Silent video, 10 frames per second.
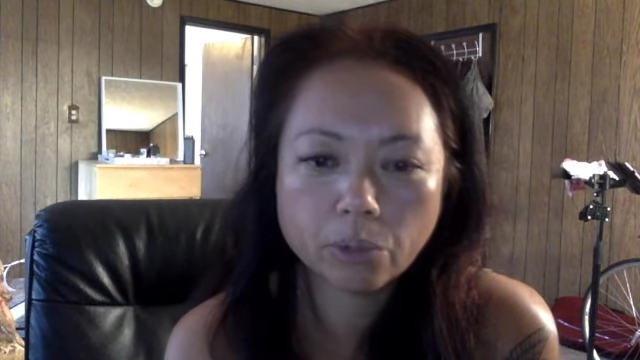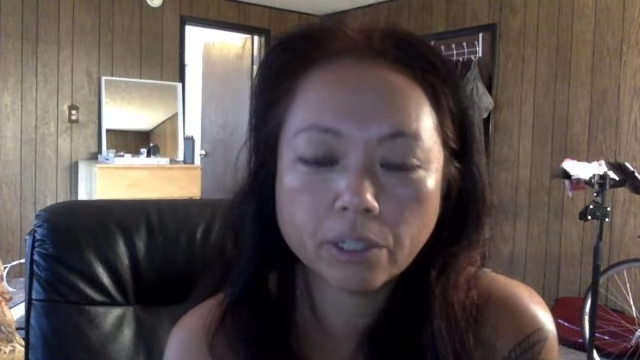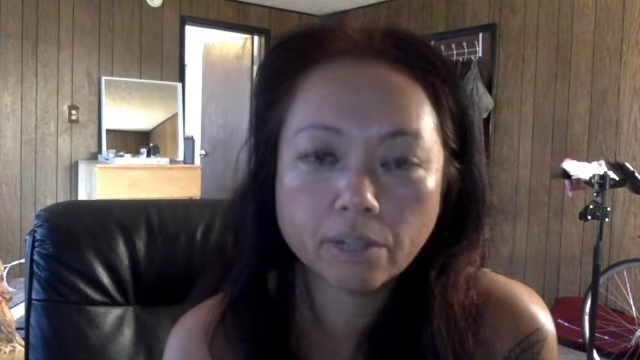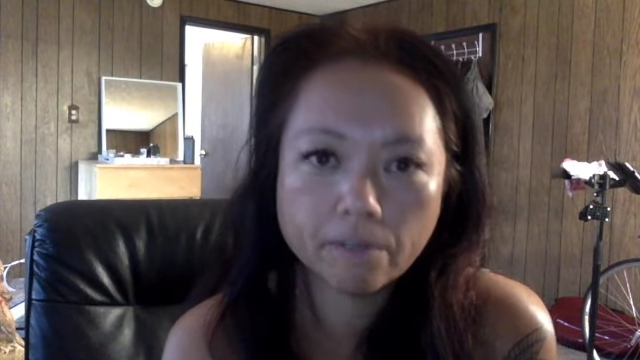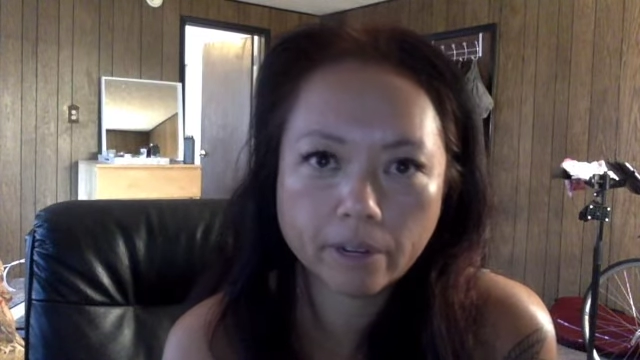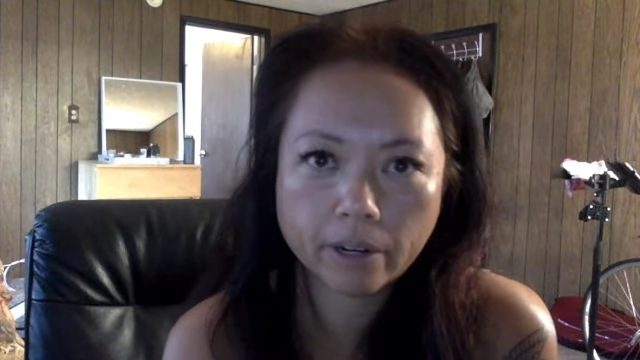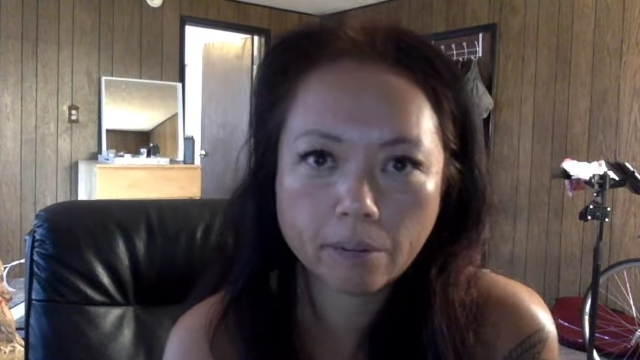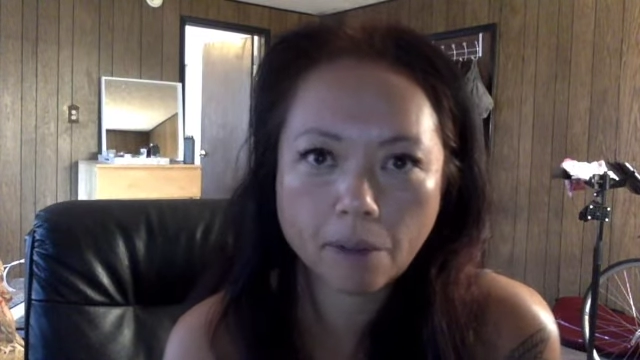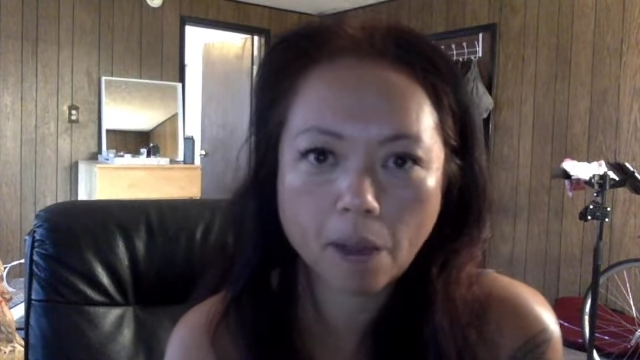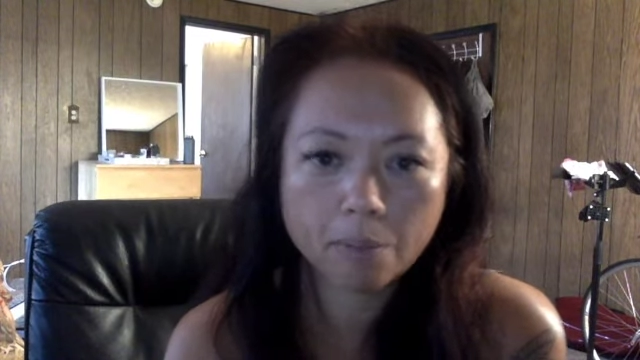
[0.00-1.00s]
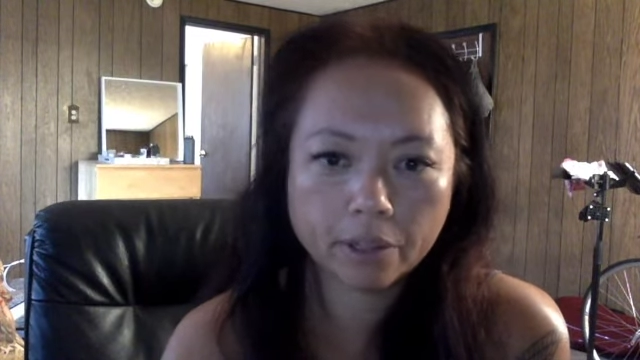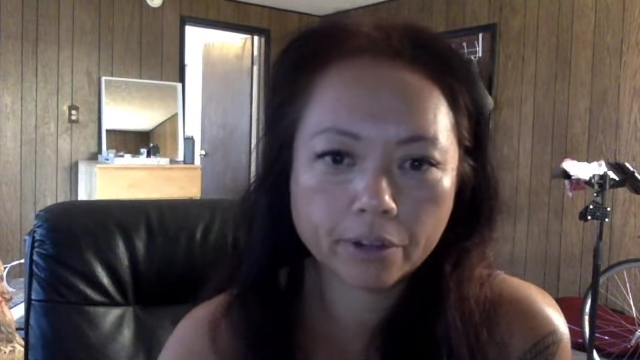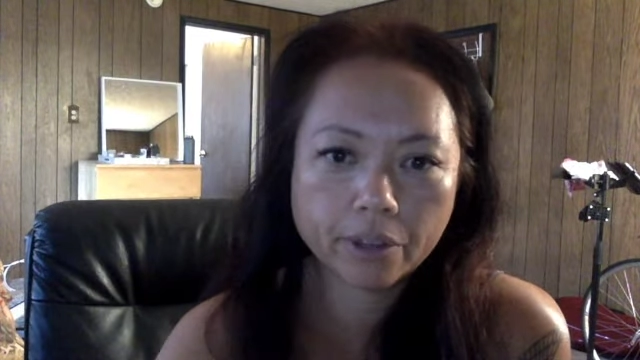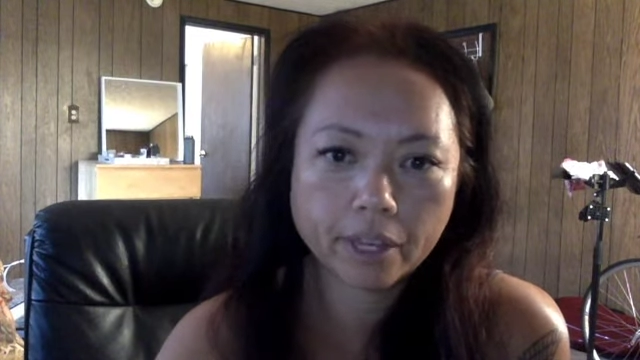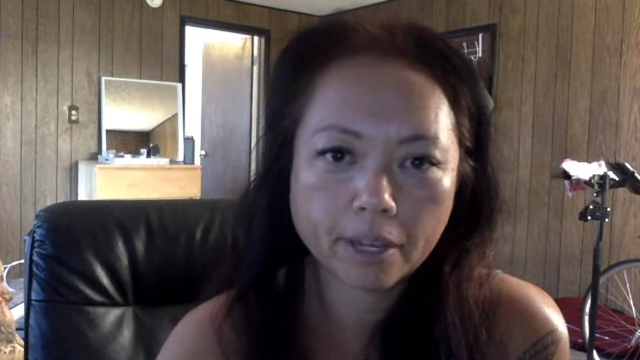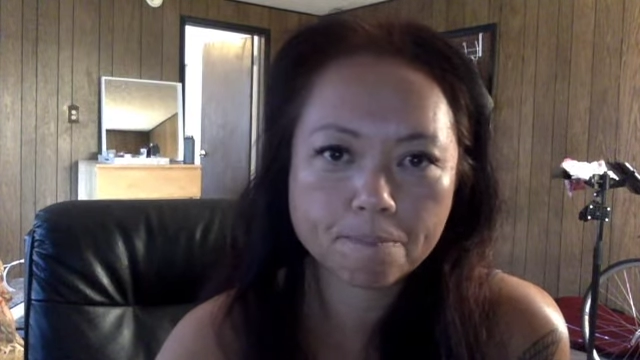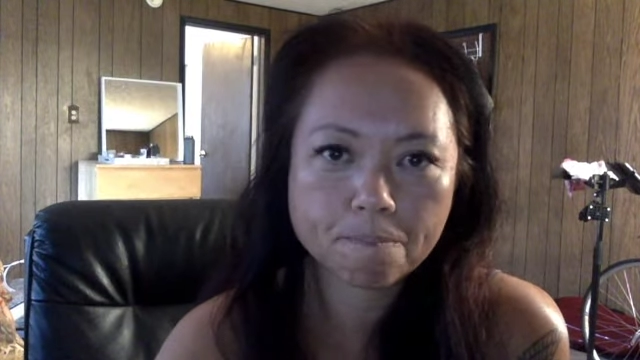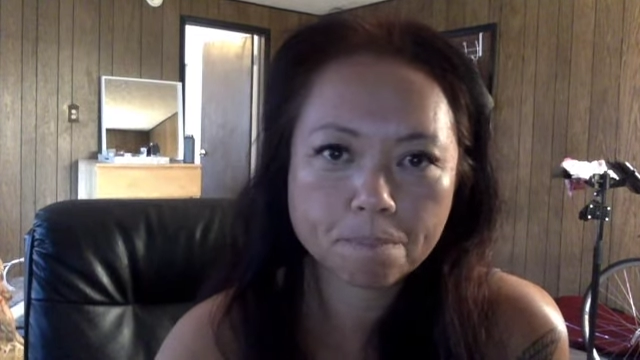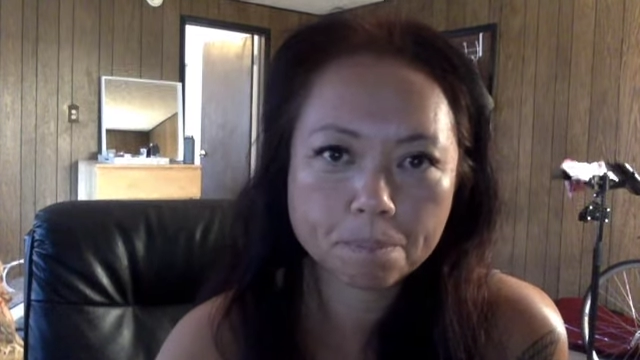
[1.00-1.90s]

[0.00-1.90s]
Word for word: was a very popular theme.